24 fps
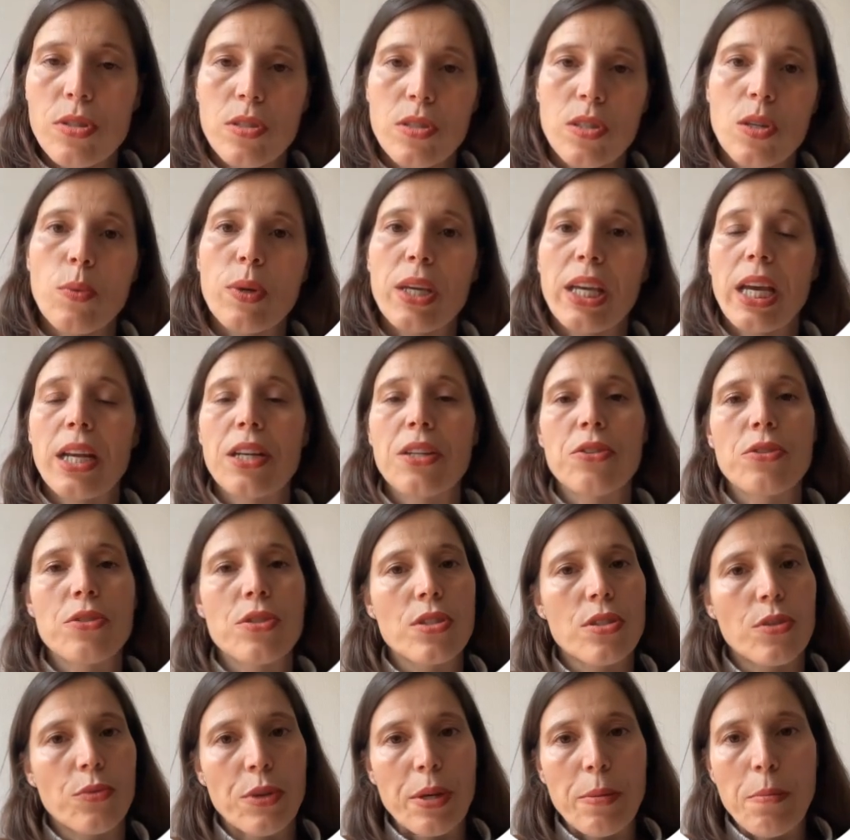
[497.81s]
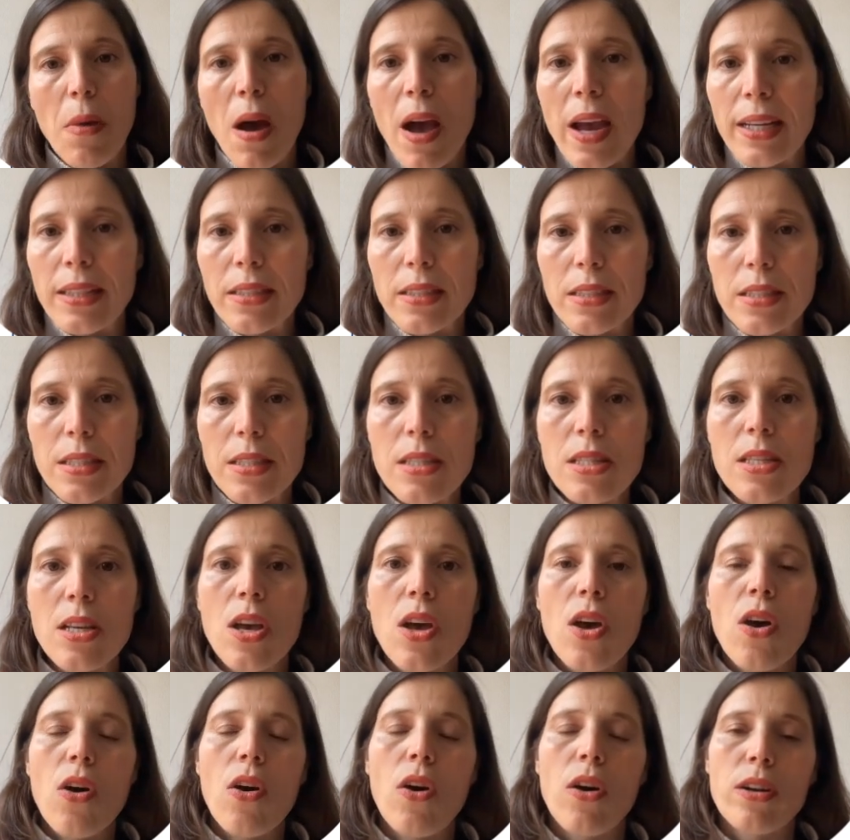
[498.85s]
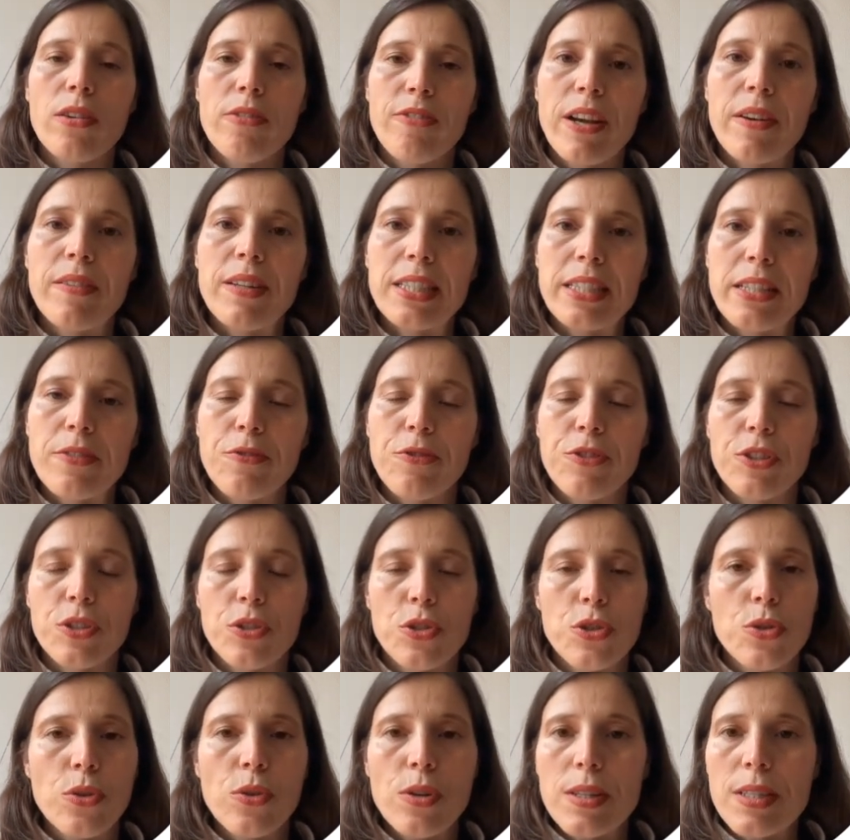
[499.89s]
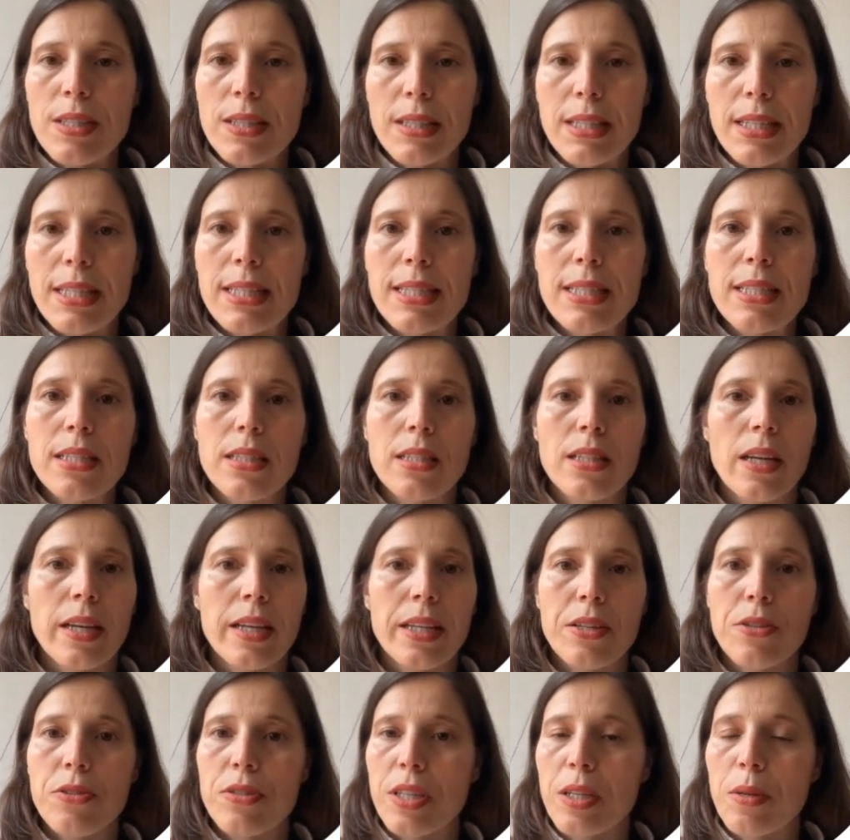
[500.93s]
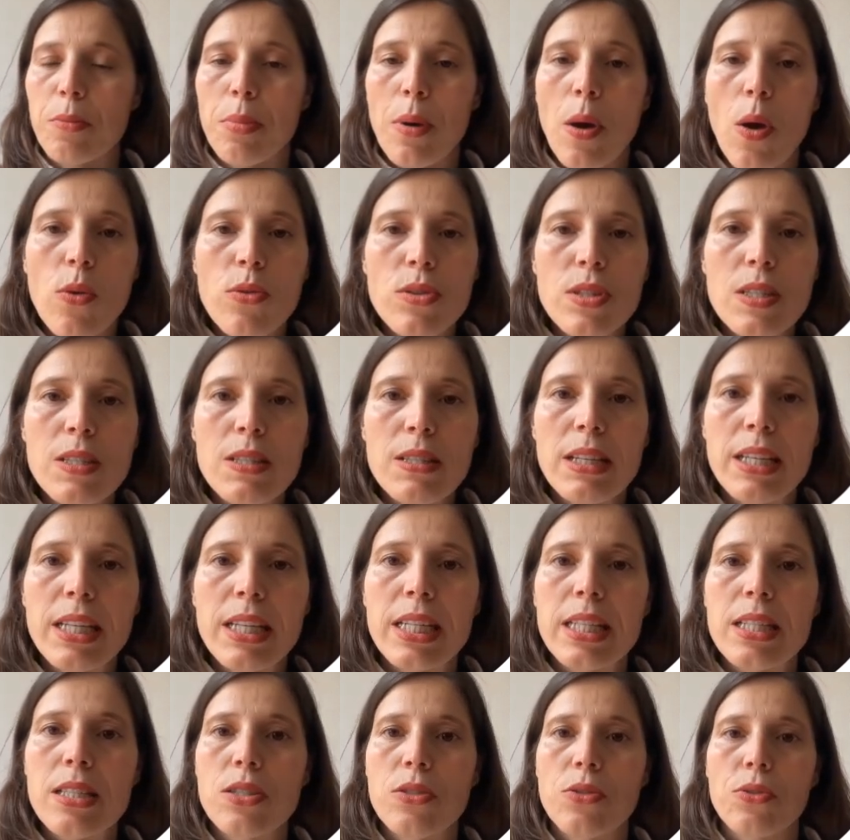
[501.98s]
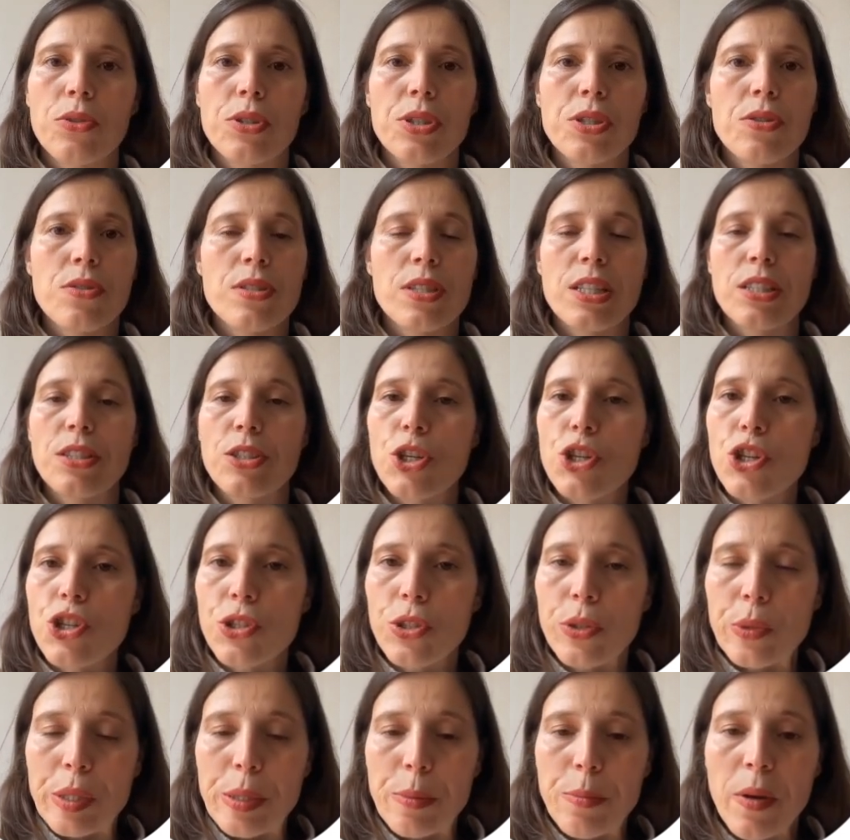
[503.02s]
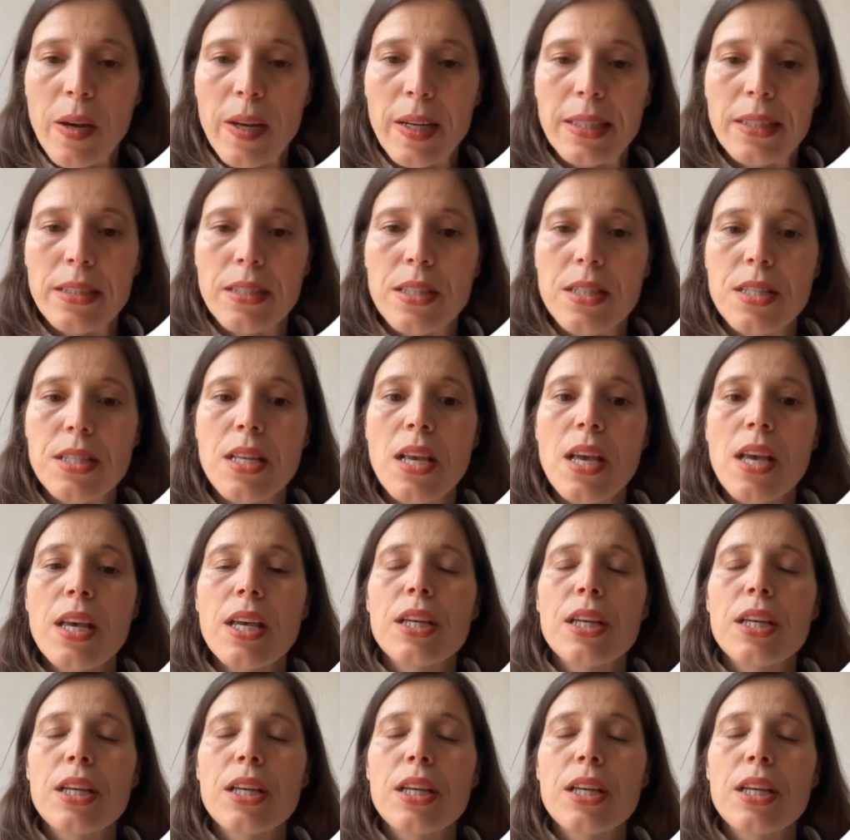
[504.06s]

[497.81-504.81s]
So we can use reminders on very different sources, like using post-its or using digital reminders,